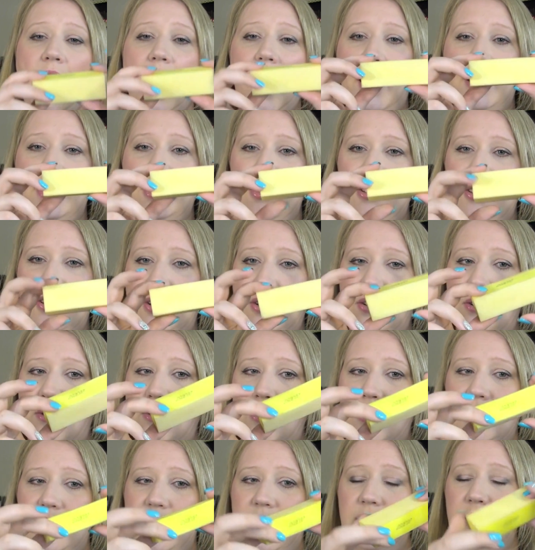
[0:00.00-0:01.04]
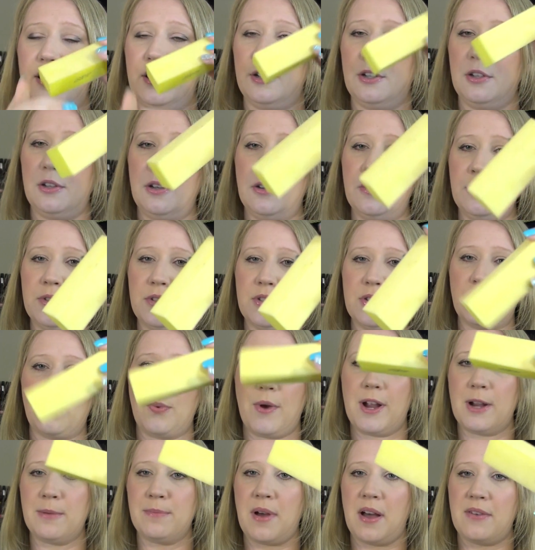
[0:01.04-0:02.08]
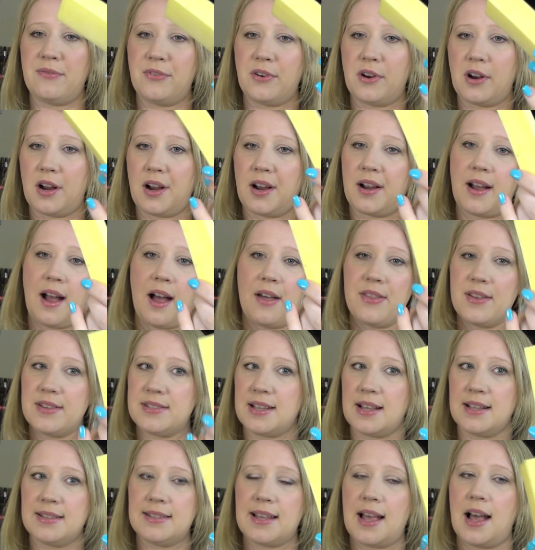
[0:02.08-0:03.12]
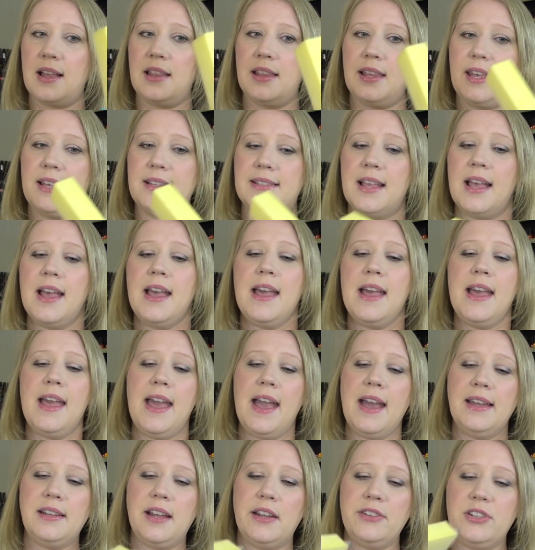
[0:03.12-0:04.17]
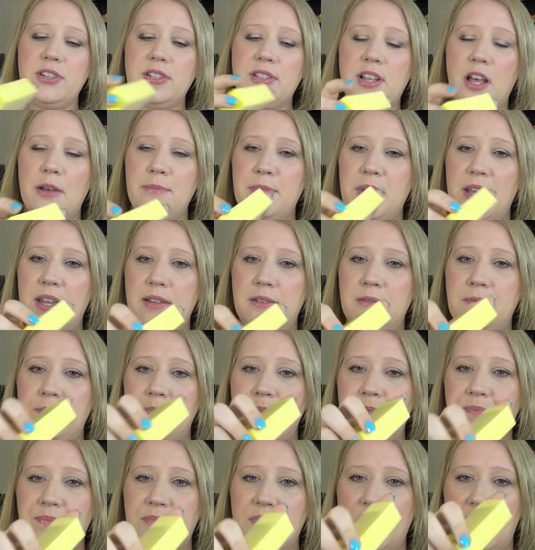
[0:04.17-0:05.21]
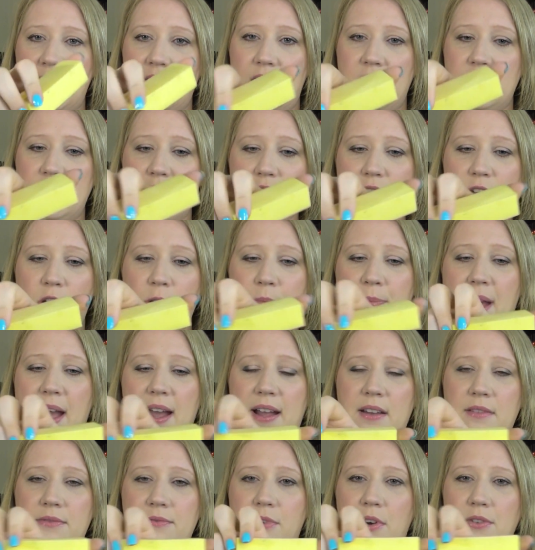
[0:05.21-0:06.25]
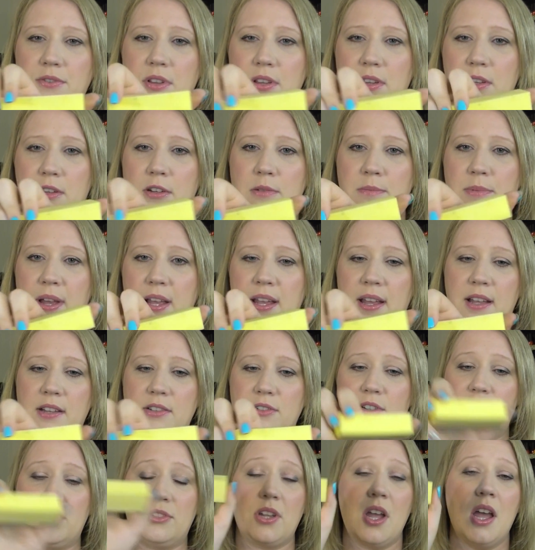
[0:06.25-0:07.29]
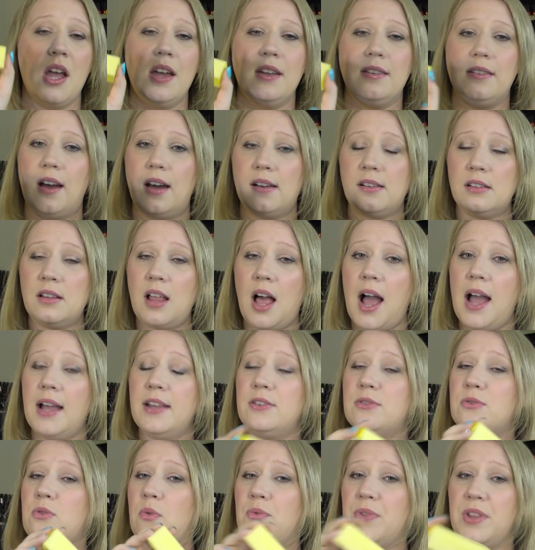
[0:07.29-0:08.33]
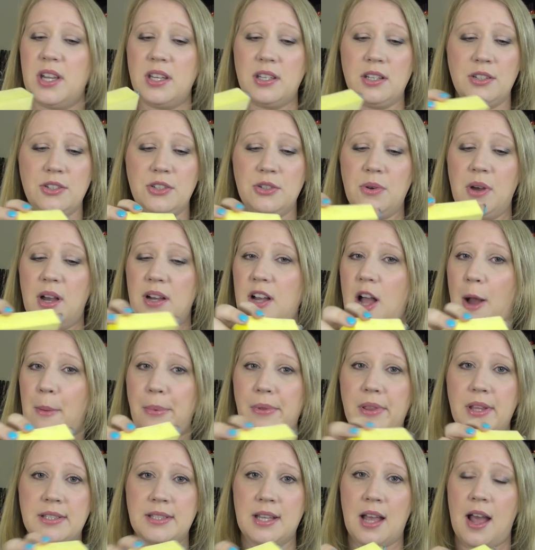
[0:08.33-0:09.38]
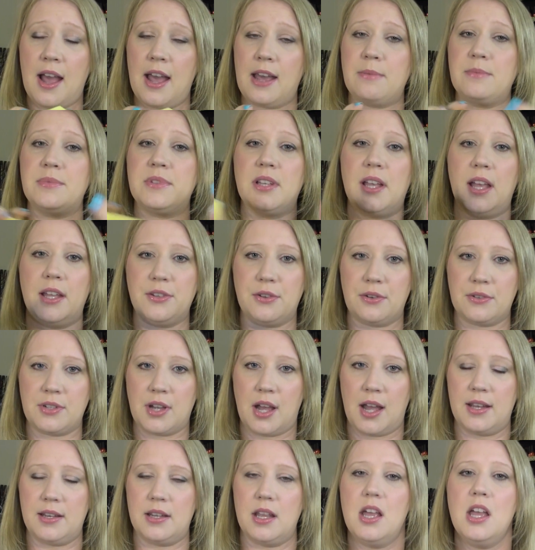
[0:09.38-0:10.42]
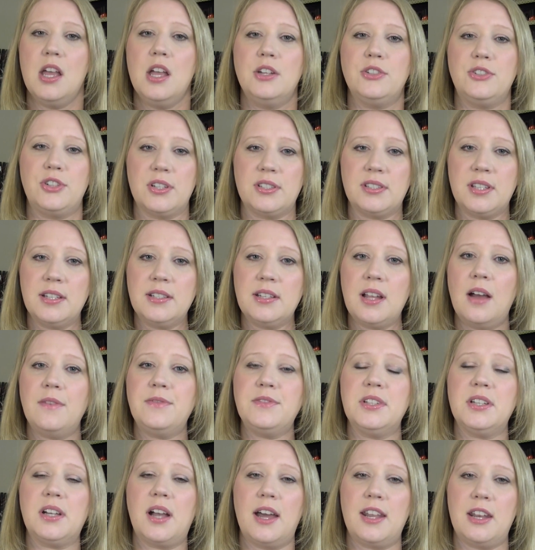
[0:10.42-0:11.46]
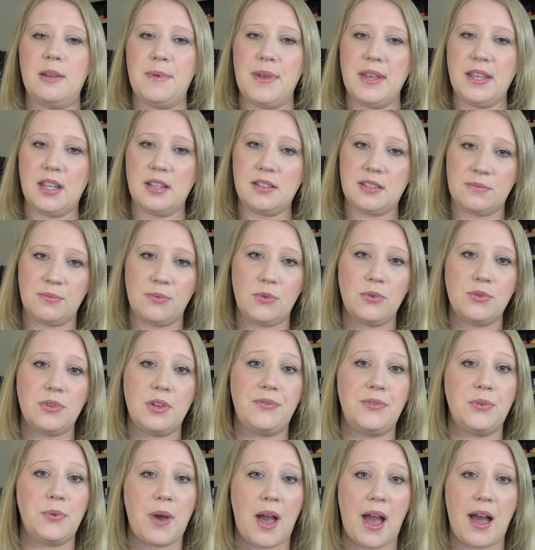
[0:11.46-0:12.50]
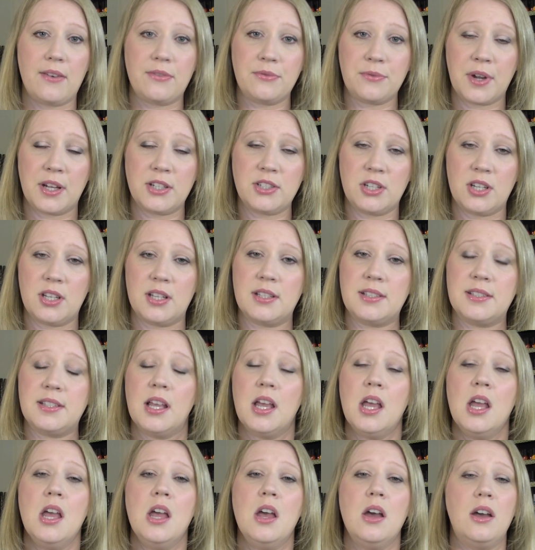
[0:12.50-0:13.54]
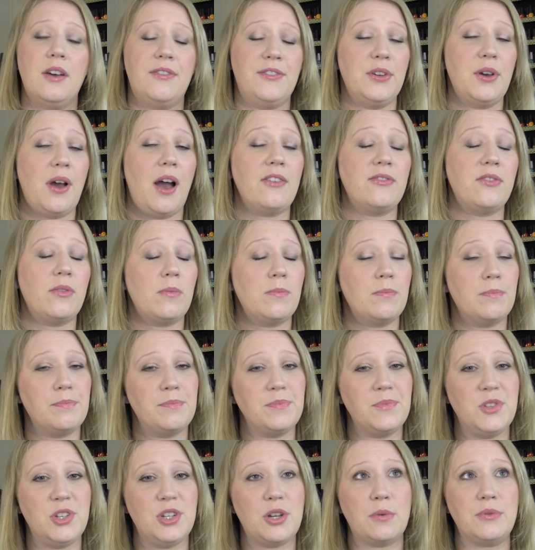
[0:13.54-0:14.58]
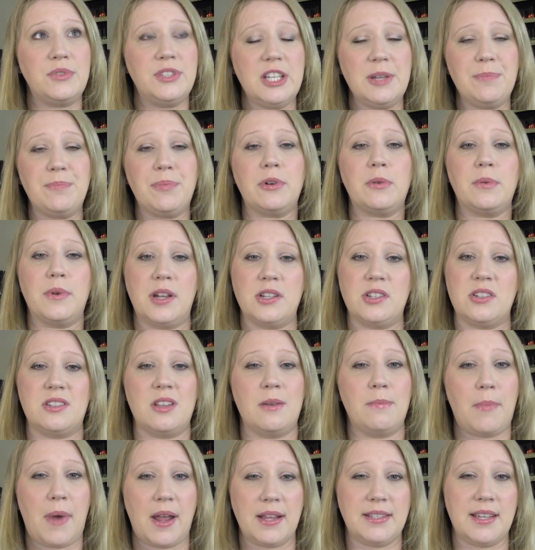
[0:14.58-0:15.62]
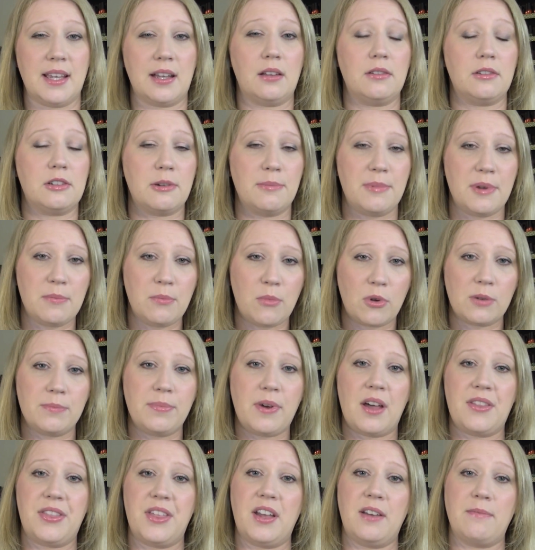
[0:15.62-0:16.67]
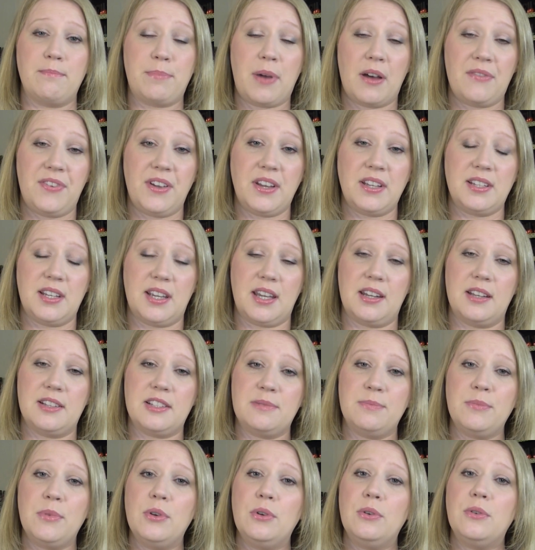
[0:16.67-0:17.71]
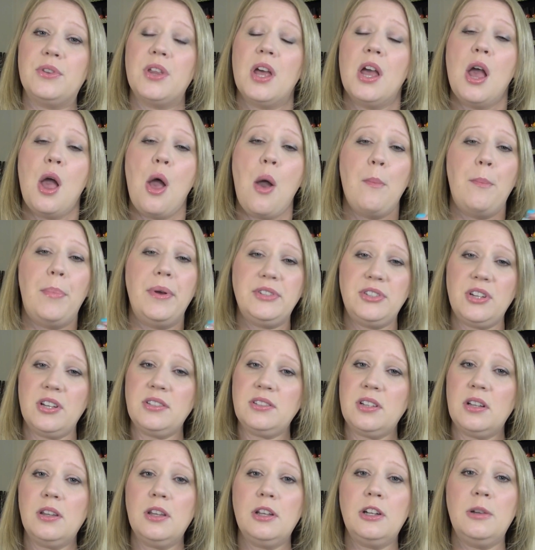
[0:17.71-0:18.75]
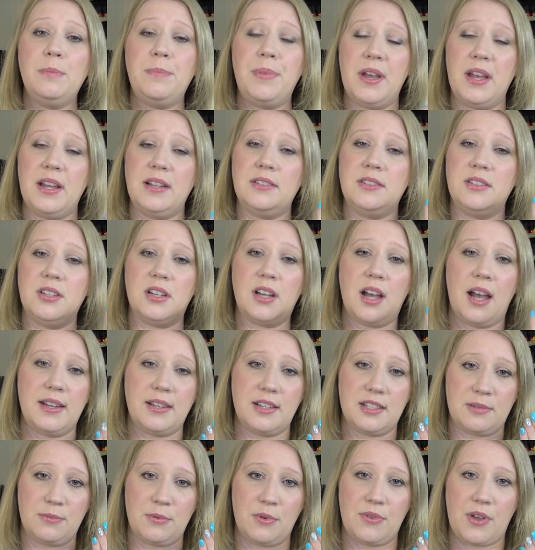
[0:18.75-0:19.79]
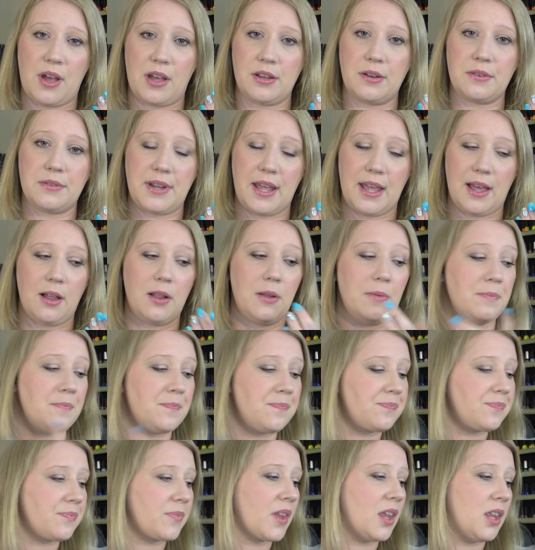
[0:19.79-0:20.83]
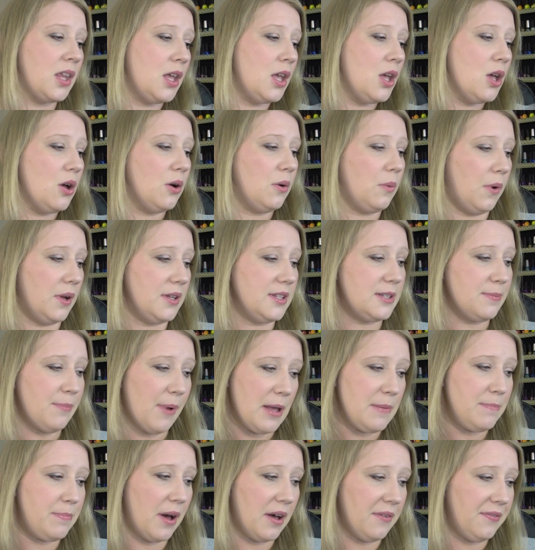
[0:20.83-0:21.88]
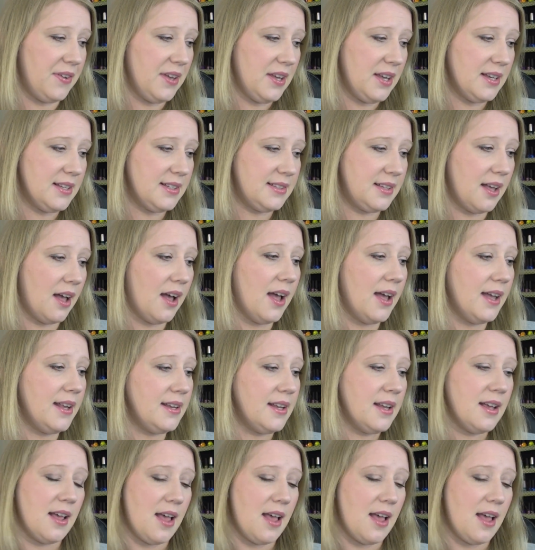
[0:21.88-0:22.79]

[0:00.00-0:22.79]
I just use a little square buffer, got this at Sally's, and I just come in and I just go back and forth a little bit, and just, not a lot, you're only going to do it a couple of times and you're done. Just enough to kind of make it smooth. If you have ridges, if you have, you know, deeper ridges, it might take a little bit more buffing to get it smooth, but just a little bit to kind of smooth out your nail. Once my buffing is done,